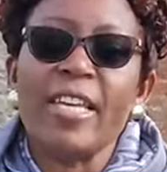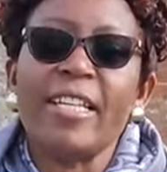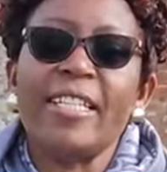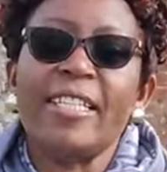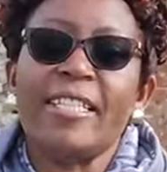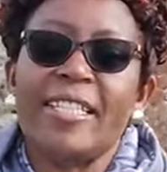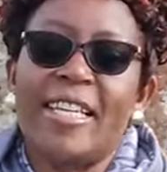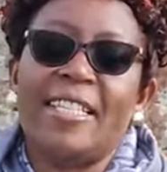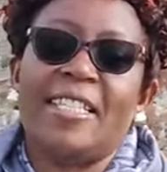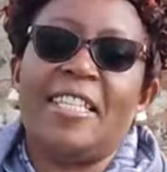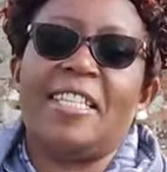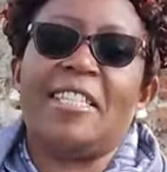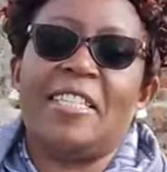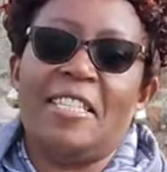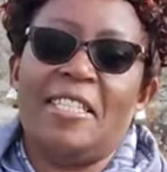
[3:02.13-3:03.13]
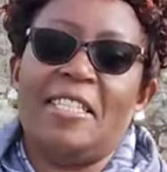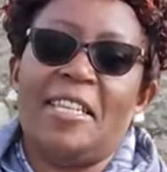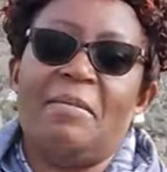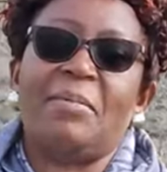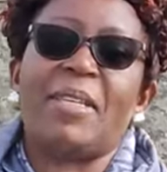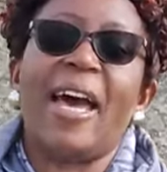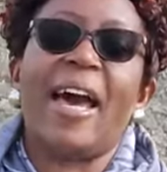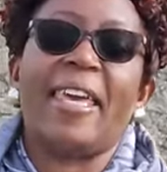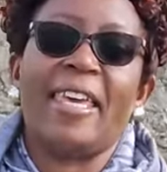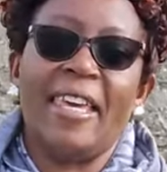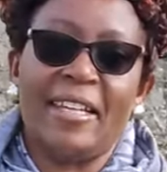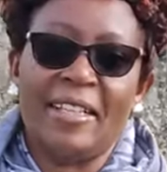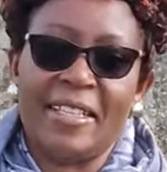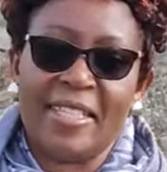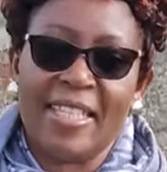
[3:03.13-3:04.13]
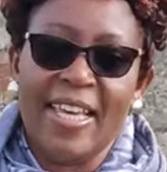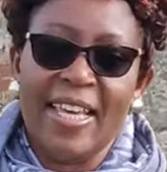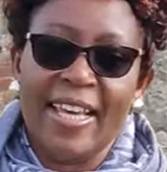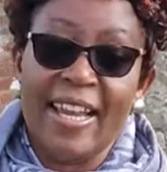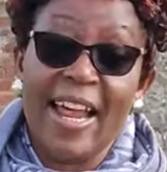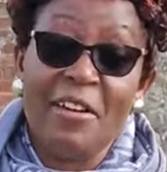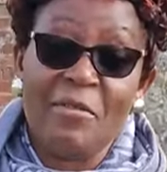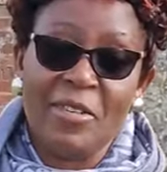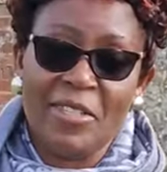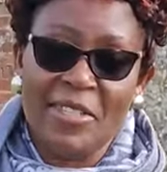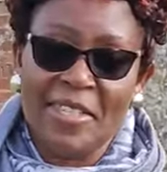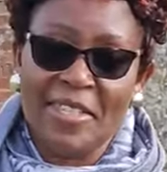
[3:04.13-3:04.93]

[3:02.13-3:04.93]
English Testing Systems, IELTS, language